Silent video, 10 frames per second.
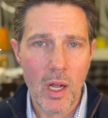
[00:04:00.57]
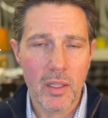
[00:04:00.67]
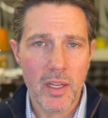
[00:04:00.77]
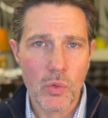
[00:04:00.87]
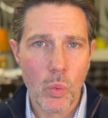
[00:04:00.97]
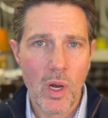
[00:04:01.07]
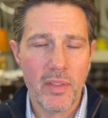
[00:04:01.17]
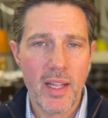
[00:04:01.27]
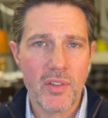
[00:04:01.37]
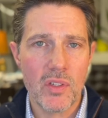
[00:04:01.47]
is one
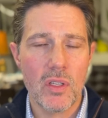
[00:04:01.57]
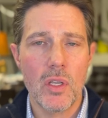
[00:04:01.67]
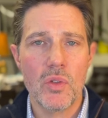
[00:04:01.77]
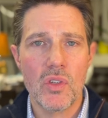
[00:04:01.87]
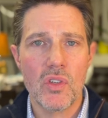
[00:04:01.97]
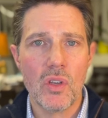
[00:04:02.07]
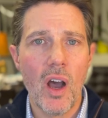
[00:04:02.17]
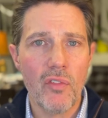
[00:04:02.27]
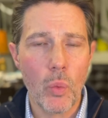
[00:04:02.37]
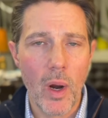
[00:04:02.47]
that uses
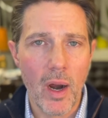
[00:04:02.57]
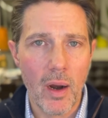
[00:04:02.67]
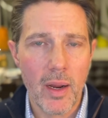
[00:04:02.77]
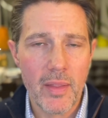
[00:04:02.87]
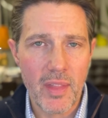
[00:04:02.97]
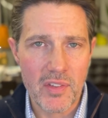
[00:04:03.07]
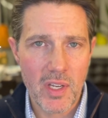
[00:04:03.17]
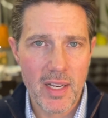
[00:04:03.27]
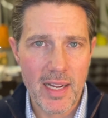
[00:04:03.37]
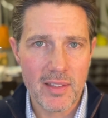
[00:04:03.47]
software that's
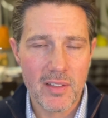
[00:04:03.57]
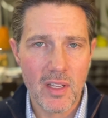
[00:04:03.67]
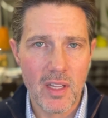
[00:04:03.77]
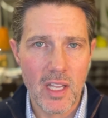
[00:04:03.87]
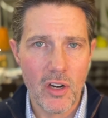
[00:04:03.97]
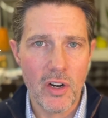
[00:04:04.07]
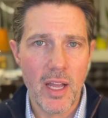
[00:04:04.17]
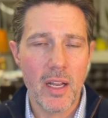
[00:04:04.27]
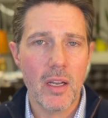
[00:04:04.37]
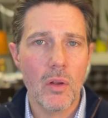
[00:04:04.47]
connected to the
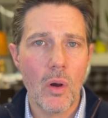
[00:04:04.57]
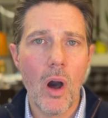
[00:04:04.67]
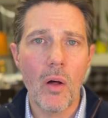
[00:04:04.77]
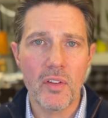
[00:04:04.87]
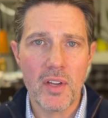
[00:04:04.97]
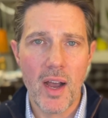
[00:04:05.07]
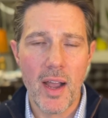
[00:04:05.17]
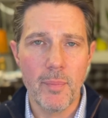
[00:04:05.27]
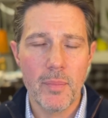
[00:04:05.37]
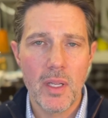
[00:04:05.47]
internet all the
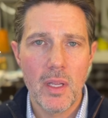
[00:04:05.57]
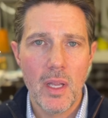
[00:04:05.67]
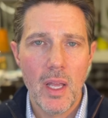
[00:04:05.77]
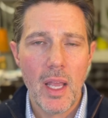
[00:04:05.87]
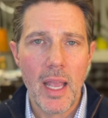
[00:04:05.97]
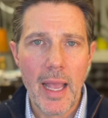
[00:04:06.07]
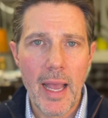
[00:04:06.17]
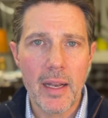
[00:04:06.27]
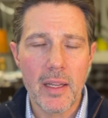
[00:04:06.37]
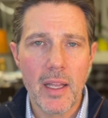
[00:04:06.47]
time.
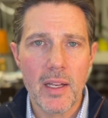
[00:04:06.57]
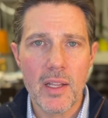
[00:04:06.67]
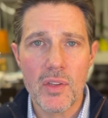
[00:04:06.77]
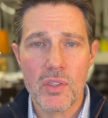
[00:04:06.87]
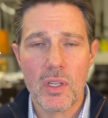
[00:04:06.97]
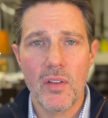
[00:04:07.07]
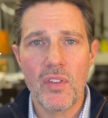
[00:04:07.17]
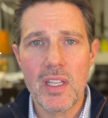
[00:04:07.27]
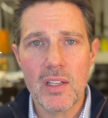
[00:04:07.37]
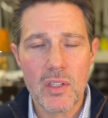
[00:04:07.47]
And it is
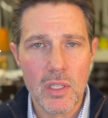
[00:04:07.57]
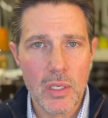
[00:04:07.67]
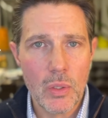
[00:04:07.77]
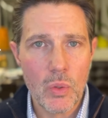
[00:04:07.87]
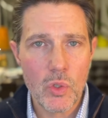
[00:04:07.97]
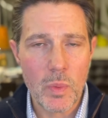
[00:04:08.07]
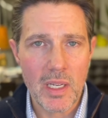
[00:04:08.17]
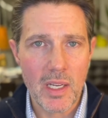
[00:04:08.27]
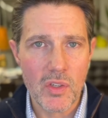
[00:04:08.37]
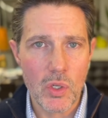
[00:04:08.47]
convenient to use
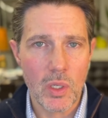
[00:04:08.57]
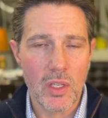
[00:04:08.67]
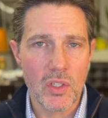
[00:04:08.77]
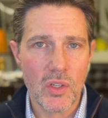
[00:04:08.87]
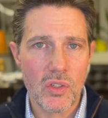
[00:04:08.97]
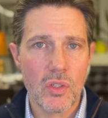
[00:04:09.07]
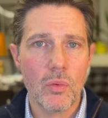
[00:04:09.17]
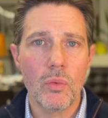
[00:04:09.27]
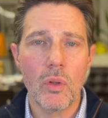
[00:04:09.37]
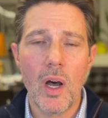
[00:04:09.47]
because you can just
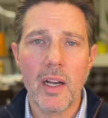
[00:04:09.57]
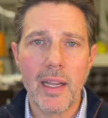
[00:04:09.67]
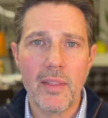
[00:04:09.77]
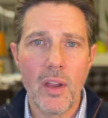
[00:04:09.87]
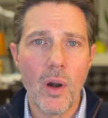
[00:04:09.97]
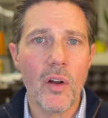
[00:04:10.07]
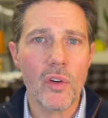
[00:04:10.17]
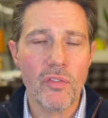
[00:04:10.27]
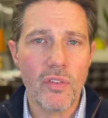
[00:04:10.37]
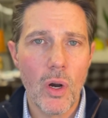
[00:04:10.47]
log in there on
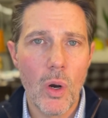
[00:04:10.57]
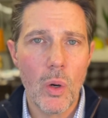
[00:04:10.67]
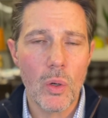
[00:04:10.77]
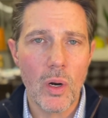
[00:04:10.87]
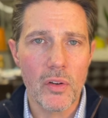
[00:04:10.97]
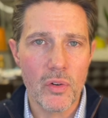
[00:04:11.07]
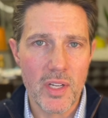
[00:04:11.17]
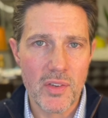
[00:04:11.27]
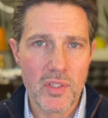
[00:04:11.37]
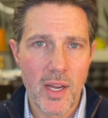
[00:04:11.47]
your phone or on your
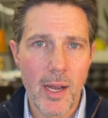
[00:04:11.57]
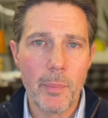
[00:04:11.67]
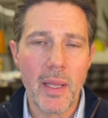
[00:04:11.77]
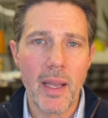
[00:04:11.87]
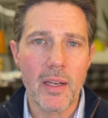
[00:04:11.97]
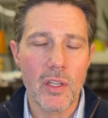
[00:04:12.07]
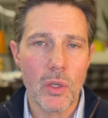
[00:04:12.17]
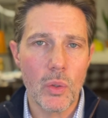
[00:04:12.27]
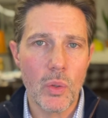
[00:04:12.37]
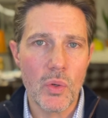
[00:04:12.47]
desktop and
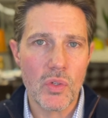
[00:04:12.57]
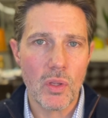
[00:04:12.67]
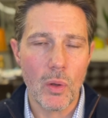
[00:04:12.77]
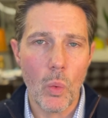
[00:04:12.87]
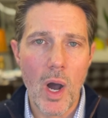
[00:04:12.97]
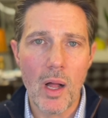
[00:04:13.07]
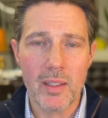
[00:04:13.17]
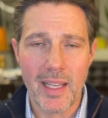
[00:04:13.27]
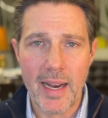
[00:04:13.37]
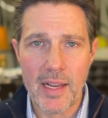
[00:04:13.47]
use the
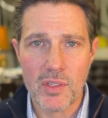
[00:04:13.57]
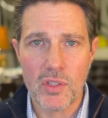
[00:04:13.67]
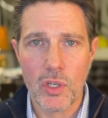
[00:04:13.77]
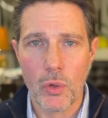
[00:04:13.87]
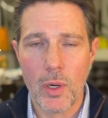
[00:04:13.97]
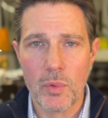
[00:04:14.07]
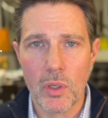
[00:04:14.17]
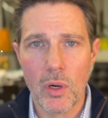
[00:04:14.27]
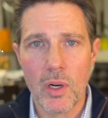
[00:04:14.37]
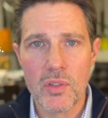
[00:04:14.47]
wallet, get access to your
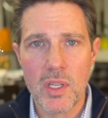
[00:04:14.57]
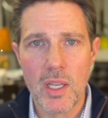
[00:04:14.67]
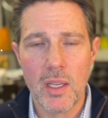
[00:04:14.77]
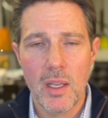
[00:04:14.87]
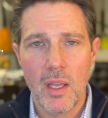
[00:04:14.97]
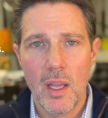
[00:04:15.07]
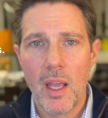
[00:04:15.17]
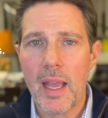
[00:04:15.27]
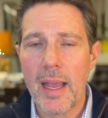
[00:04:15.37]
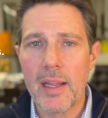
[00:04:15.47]
cryptocurrency,
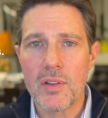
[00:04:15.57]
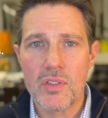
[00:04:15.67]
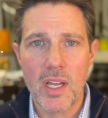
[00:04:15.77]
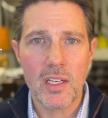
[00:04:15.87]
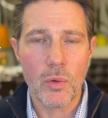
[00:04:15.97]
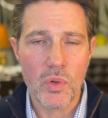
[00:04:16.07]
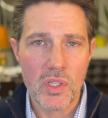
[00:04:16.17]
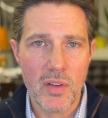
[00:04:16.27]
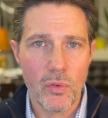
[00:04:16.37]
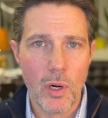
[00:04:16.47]
and send and
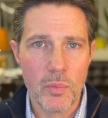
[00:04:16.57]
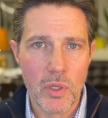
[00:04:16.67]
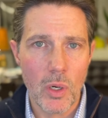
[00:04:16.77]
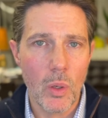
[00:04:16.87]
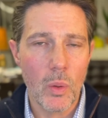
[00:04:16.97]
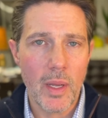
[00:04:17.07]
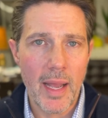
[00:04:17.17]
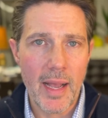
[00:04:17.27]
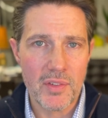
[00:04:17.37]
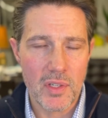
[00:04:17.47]
receive crypto
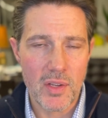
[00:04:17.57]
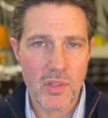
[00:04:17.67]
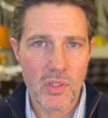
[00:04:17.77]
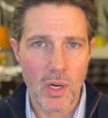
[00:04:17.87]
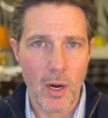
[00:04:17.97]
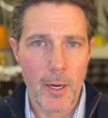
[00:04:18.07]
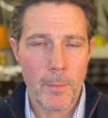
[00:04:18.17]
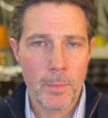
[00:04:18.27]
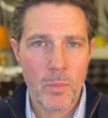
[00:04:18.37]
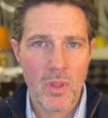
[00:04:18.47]
as necessary.
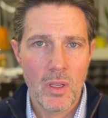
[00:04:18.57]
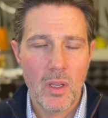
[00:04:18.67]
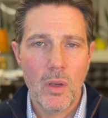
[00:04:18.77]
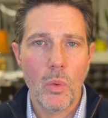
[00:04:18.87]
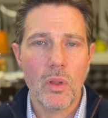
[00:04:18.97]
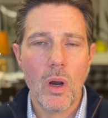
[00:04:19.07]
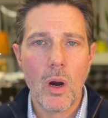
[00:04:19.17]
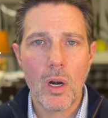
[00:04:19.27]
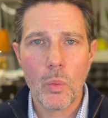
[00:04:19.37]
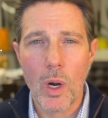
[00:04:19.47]
With a
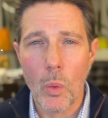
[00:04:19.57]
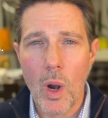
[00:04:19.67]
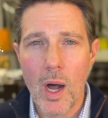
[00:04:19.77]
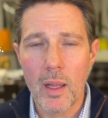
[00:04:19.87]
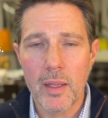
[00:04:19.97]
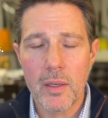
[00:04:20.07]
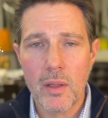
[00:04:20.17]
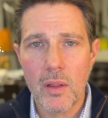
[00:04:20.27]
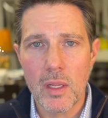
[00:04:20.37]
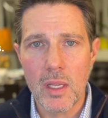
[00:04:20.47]
hardware wallet,
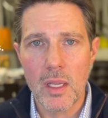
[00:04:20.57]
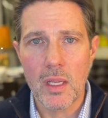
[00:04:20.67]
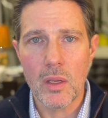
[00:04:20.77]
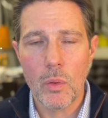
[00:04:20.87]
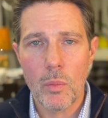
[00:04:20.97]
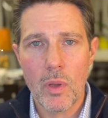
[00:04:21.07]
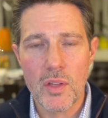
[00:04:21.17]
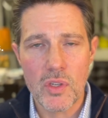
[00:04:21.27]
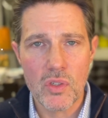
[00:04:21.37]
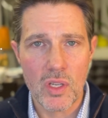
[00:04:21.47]

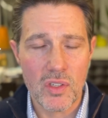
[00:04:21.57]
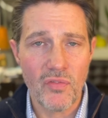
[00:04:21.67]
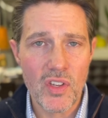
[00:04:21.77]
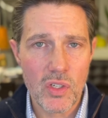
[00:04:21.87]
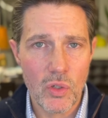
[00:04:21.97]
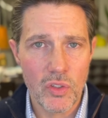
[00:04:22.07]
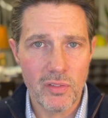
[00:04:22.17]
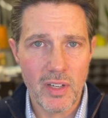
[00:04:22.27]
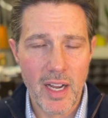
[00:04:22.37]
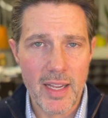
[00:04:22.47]
it's a physical
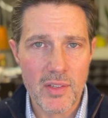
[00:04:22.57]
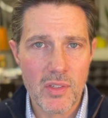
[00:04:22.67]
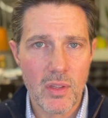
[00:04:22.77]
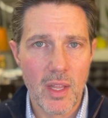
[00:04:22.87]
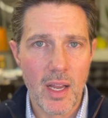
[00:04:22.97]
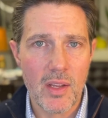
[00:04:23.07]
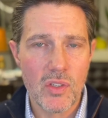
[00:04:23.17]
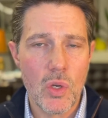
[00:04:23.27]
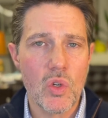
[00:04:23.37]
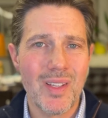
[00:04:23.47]
device that is
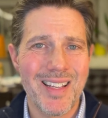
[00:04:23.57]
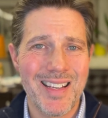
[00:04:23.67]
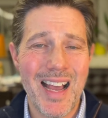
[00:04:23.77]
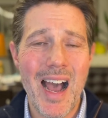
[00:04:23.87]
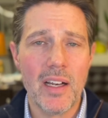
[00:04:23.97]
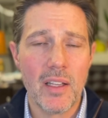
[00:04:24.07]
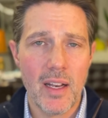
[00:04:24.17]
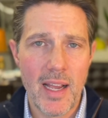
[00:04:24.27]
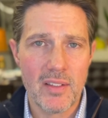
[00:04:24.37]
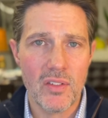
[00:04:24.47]
usually not
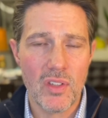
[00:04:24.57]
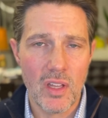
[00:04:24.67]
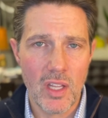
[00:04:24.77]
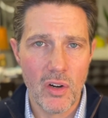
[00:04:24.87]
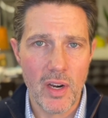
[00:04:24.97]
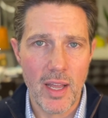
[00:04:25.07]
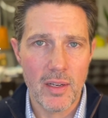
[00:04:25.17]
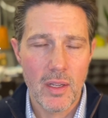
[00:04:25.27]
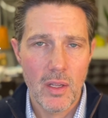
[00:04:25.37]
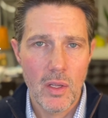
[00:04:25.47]
connected to the internet.
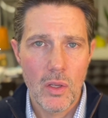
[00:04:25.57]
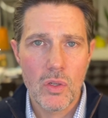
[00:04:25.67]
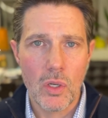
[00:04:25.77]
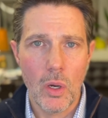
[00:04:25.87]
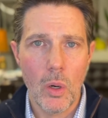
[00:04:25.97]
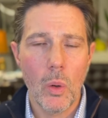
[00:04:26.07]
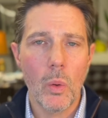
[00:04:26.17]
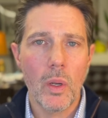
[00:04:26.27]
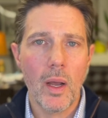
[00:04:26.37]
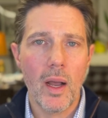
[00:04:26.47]

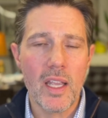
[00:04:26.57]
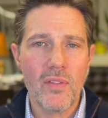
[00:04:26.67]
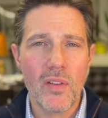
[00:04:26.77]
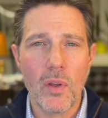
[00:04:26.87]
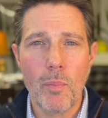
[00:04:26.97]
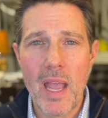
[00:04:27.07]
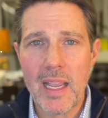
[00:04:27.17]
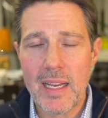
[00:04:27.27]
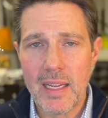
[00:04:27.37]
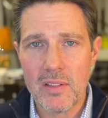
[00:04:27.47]
So even if it may
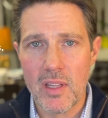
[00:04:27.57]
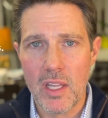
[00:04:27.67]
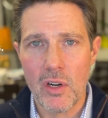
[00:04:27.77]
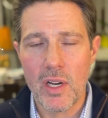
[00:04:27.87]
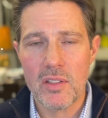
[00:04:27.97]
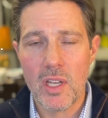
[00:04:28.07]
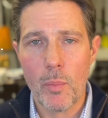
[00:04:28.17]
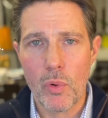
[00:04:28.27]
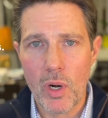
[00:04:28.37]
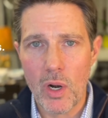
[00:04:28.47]
connect to the internet
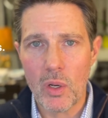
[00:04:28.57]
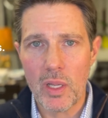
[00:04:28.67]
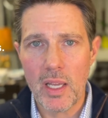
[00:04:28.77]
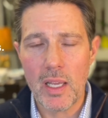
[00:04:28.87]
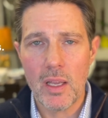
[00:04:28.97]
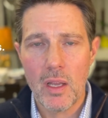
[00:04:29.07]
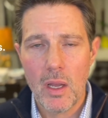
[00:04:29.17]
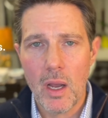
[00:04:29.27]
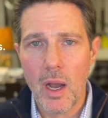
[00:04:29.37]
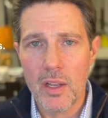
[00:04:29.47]
temporarily,
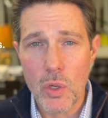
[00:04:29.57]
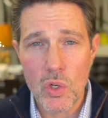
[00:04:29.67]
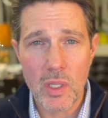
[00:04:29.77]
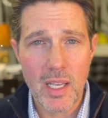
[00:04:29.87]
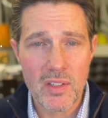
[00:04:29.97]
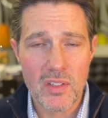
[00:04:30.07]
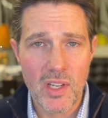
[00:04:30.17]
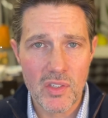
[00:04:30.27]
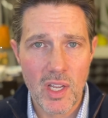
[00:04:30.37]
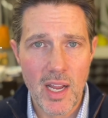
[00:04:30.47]
usually it's
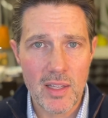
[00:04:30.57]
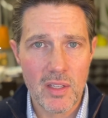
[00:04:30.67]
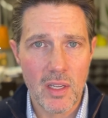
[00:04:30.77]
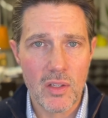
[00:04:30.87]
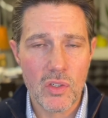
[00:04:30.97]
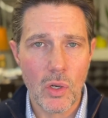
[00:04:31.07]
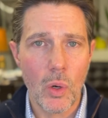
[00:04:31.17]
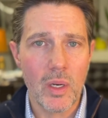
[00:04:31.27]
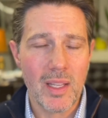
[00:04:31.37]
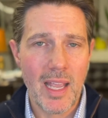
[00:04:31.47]
disconnected, so
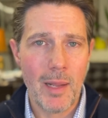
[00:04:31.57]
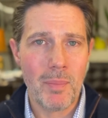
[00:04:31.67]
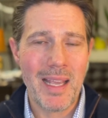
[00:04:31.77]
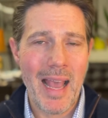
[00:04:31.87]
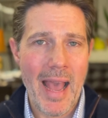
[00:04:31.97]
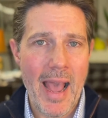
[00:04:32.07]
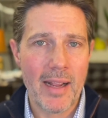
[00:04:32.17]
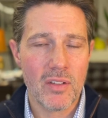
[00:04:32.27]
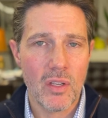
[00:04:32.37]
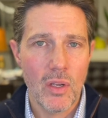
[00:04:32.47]
it can't be
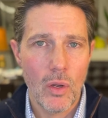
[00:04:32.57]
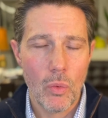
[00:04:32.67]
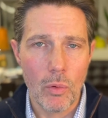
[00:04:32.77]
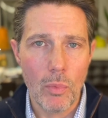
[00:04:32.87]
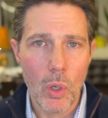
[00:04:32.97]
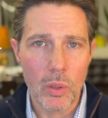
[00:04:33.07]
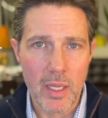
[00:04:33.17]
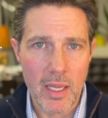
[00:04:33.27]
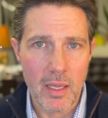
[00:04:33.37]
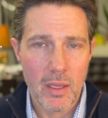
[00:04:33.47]
hacked
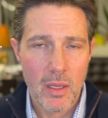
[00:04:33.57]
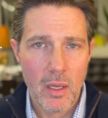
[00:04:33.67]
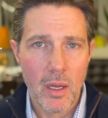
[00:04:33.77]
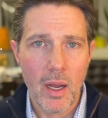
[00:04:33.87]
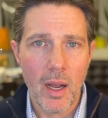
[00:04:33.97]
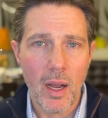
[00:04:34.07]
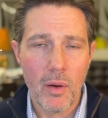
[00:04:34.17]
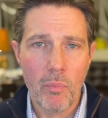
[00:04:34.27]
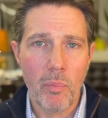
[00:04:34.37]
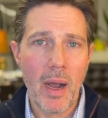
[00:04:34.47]
remotely
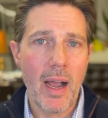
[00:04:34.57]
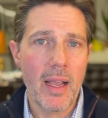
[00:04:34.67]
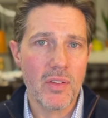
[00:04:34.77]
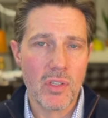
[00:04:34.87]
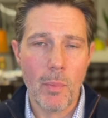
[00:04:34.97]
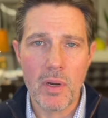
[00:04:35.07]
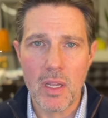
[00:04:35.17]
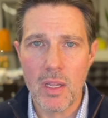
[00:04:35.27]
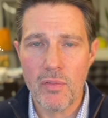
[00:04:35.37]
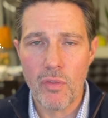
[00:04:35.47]
by
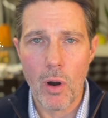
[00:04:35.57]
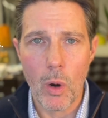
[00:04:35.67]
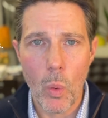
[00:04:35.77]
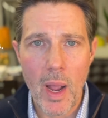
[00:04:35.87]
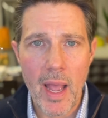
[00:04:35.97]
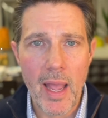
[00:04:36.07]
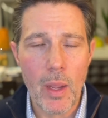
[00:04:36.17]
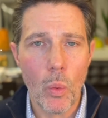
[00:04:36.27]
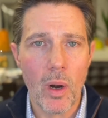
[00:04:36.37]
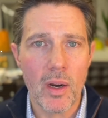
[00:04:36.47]
somebody far away,
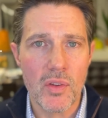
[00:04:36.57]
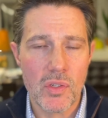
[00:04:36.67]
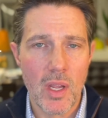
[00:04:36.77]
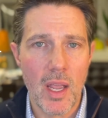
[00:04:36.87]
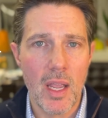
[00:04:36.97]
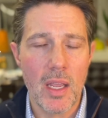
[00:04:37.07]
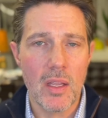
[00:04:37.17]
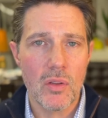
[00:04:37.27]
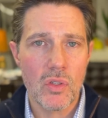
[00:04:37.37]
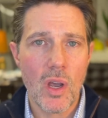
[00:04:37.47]
whereas
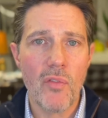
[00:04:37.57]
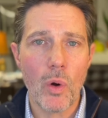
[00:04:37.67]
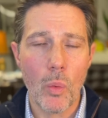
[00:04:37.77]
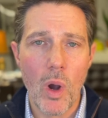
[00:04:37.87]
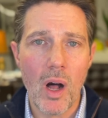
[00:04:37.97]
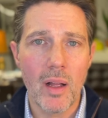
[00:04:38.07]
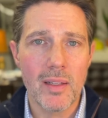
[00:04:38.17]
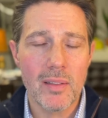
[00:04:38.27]
a software wallet